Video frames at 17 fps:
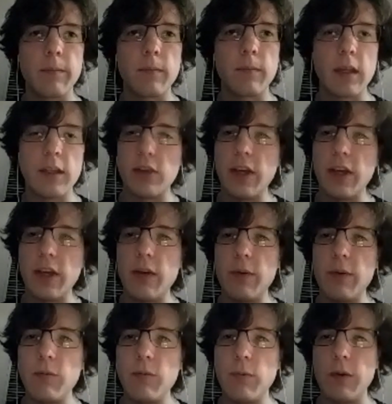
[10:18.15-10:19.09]
so yeah,
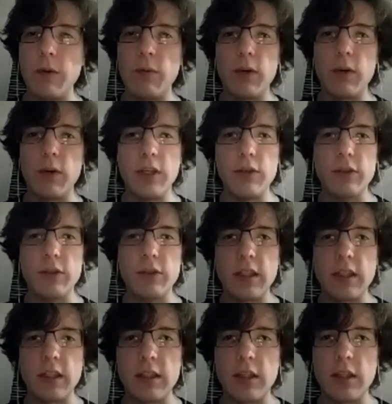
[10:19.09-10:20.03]
we weren't using
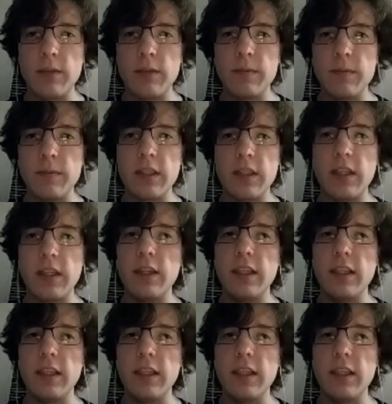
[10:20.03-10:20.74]
the term security